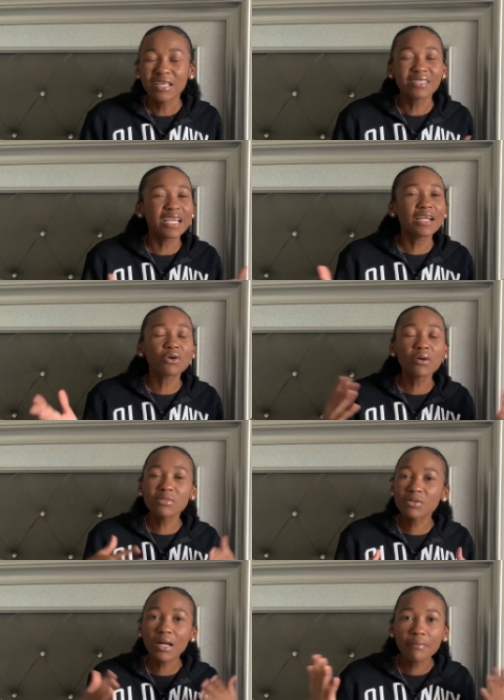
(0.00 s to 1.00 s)
so that
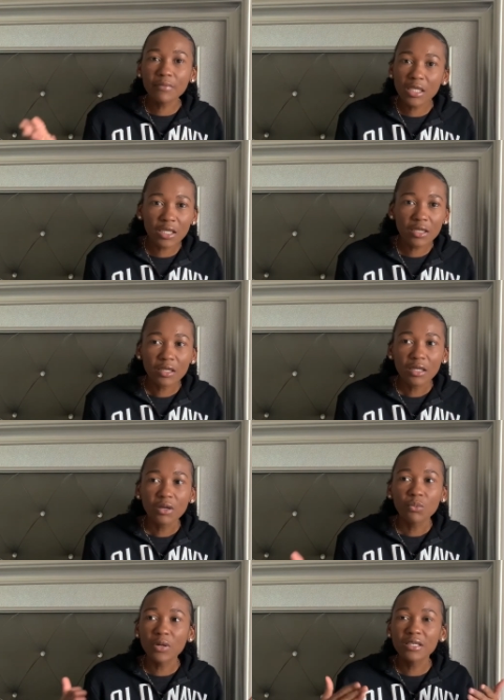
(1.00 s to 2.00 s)
comes with me
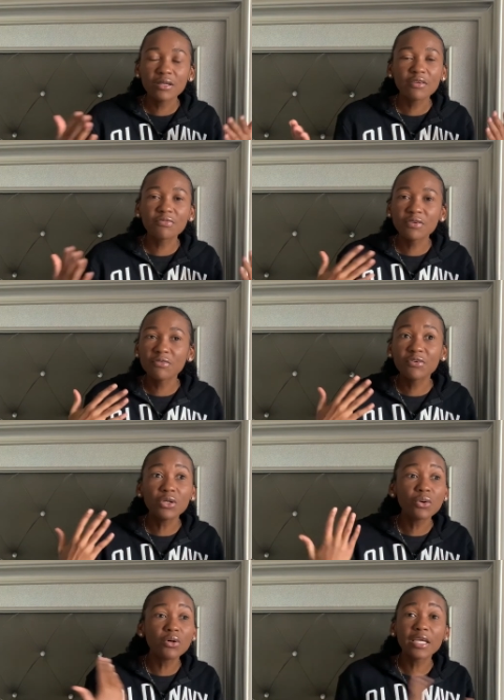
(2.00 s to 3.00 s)
when if if you
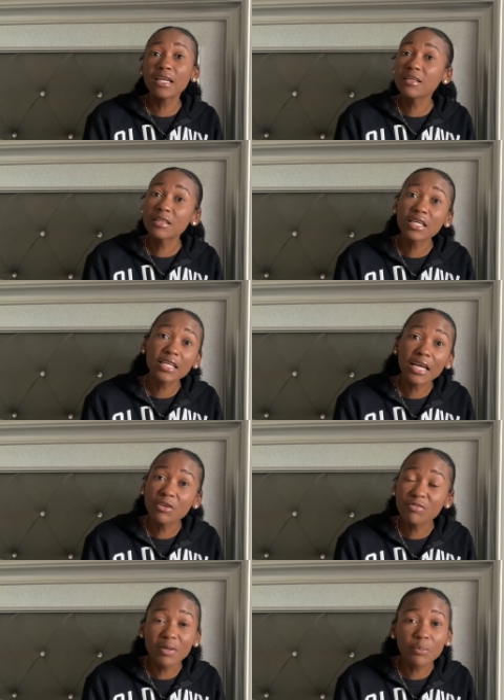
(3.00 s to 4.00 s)
don't get the thing that
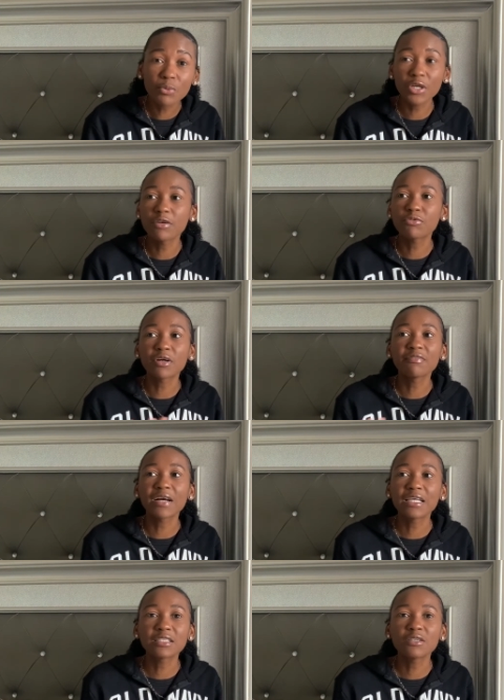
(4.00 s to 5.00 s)
you've been praying for
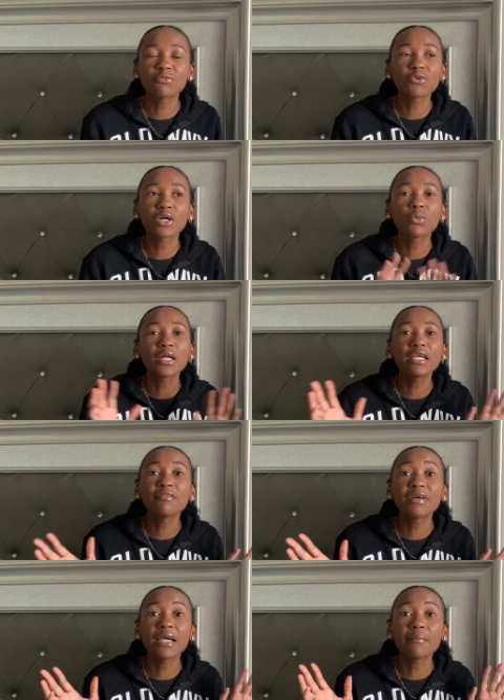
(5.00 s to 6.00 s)
fasting for
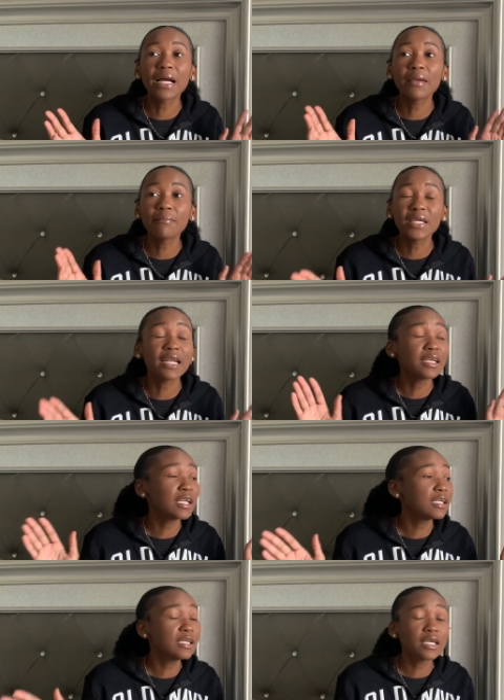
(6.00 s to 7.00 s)
whatever it might be at the end
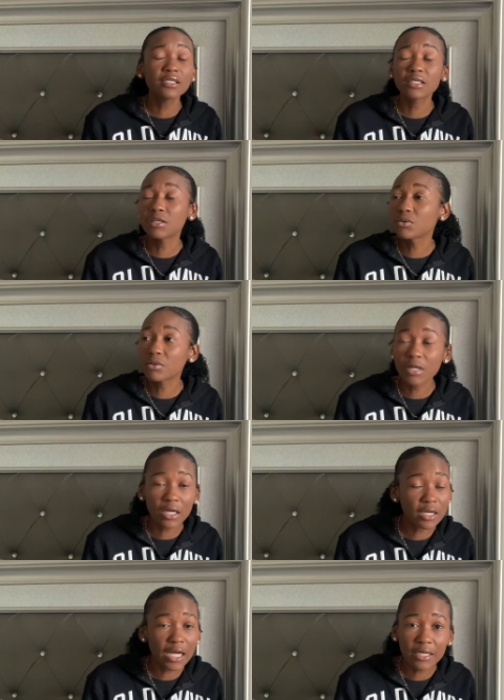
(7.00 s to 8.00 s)
of the day say you know
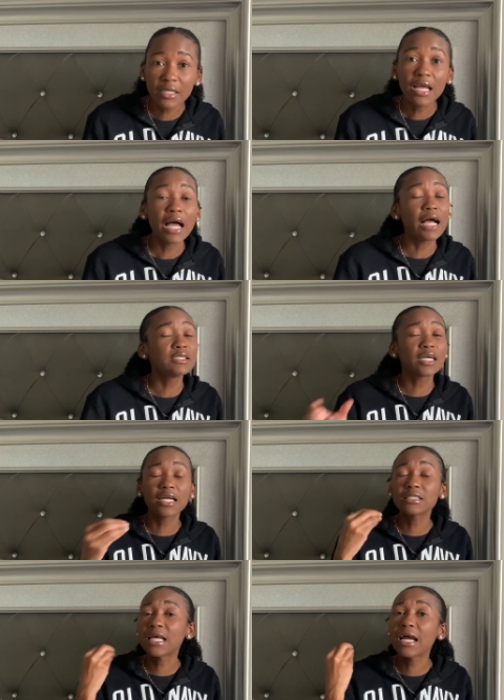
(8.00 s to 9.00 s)
what god as long
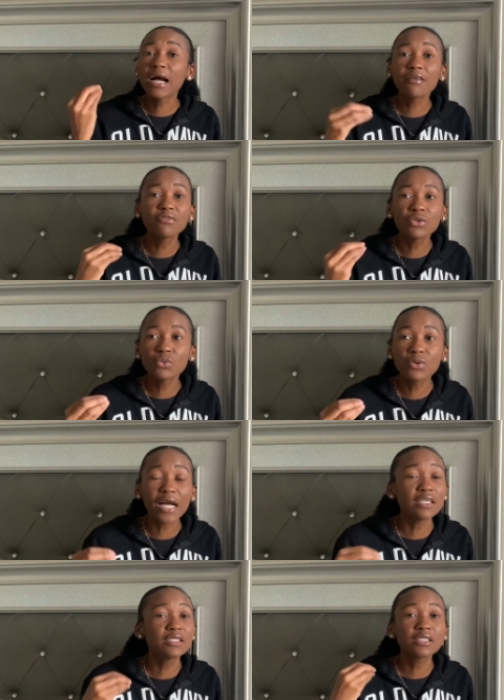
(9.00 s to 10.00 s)
as i have you
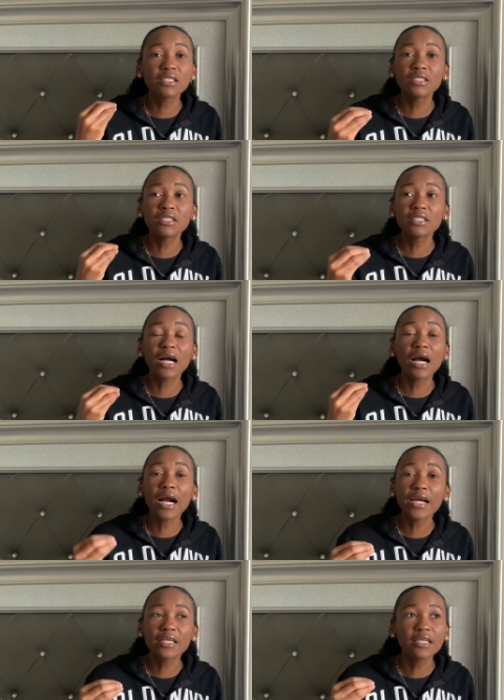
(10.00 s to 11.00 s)
and it is it is a
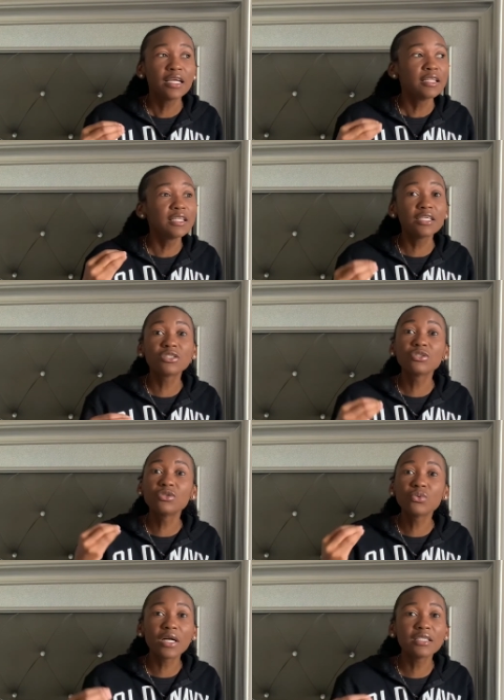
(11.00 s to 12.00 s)
hard thing to
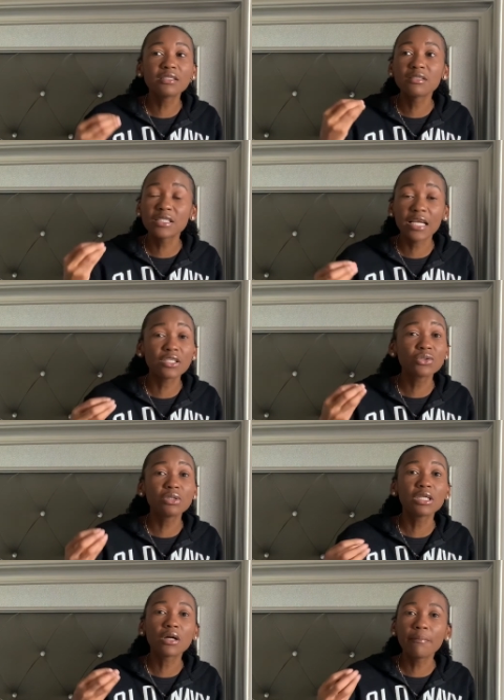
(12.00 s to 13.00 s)
do and to see and to
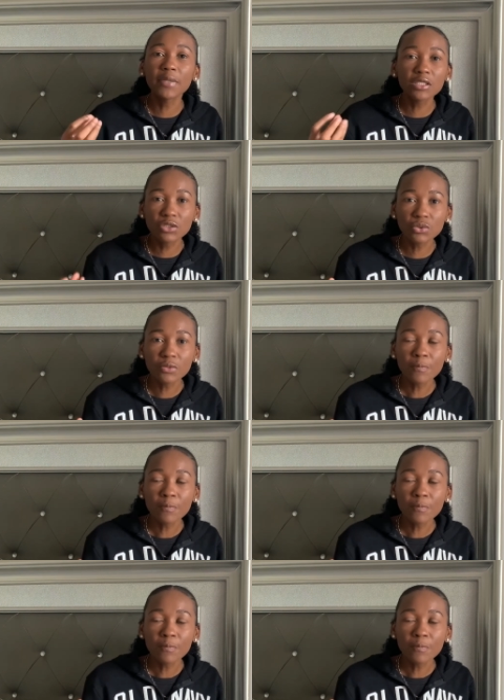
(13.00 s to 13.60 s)
really commit to